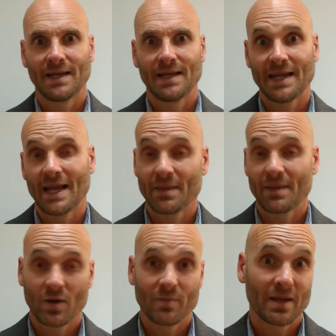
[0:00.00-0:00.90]
and how they
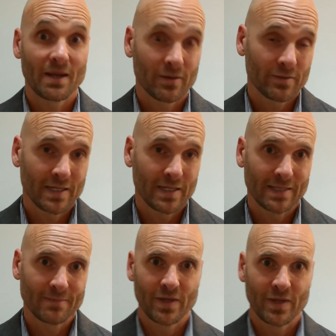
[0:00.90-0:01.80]
might be able
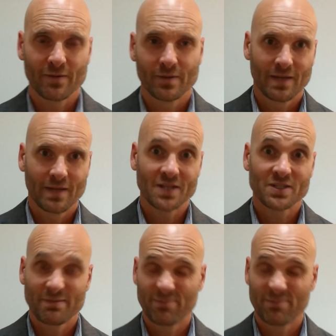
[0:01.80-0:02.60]
to actually